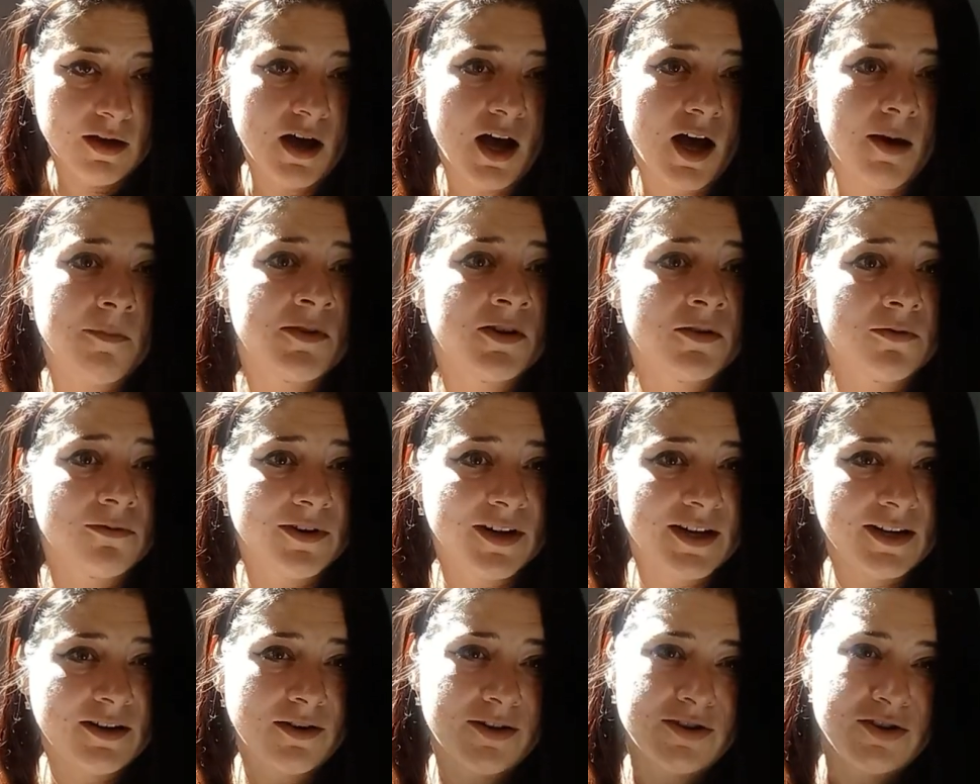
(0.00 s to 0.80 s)
I'm going to
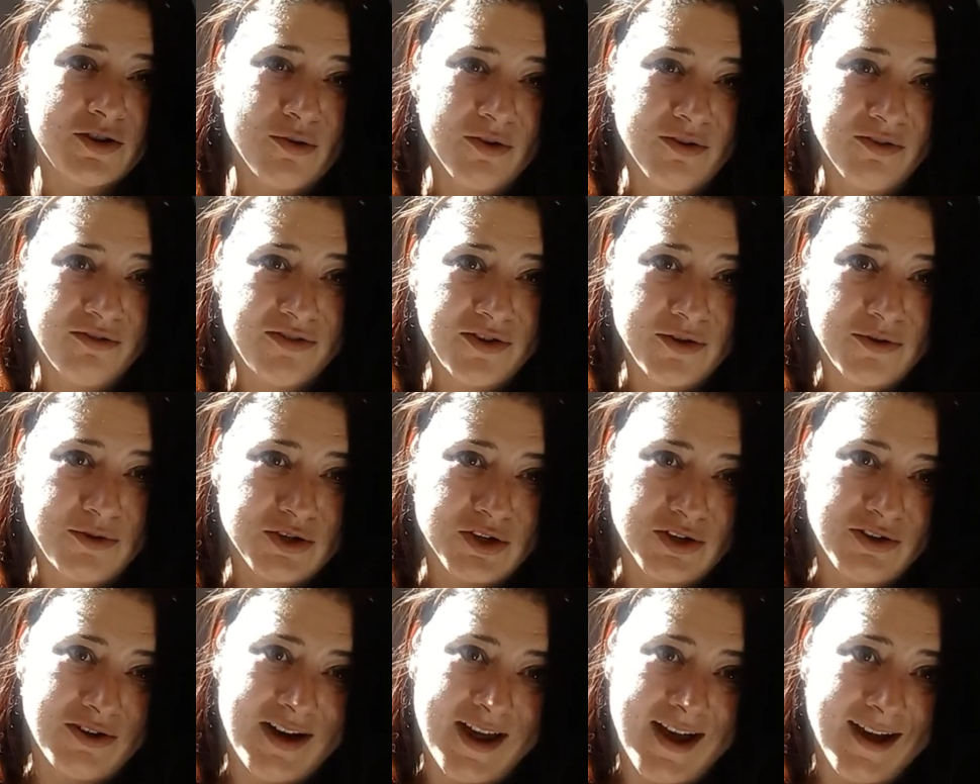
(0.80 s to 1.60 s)
read on your
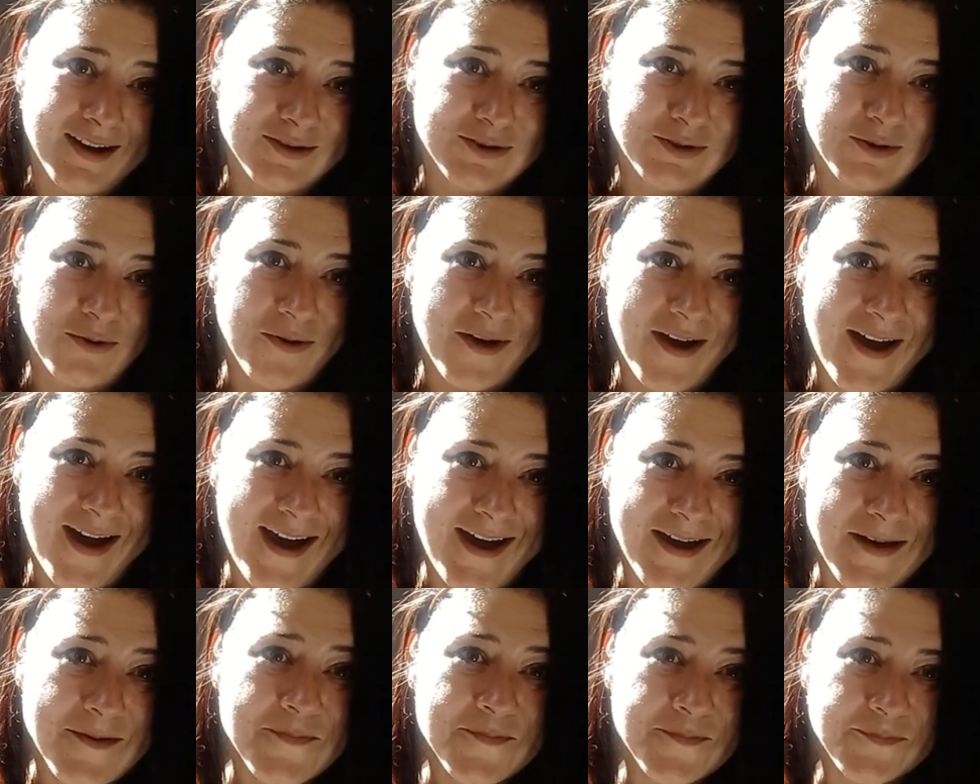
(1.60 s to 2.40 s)
future next,
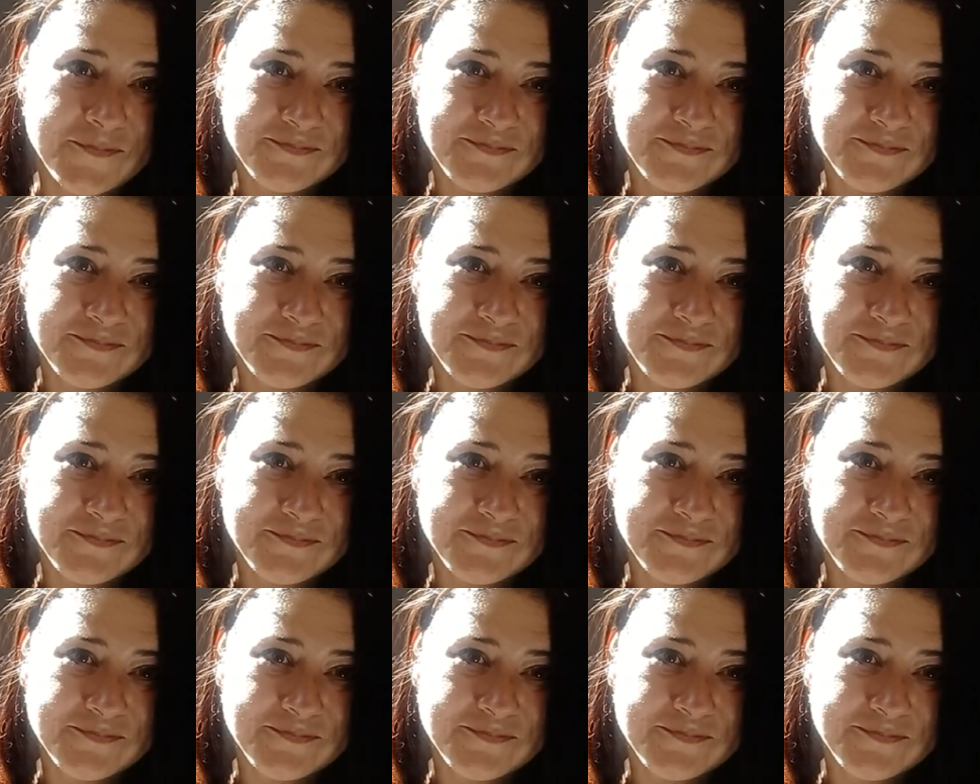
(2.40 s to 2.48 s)
okay?